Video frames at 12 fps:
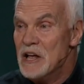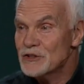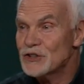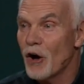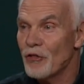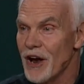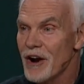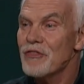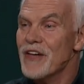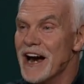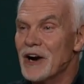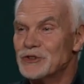So they're
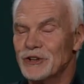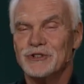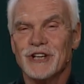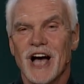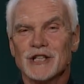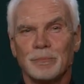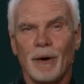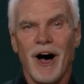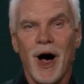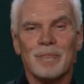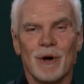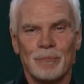there to judge
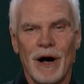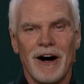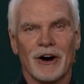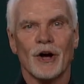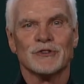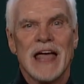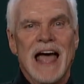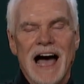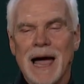Paul, but Paul goes,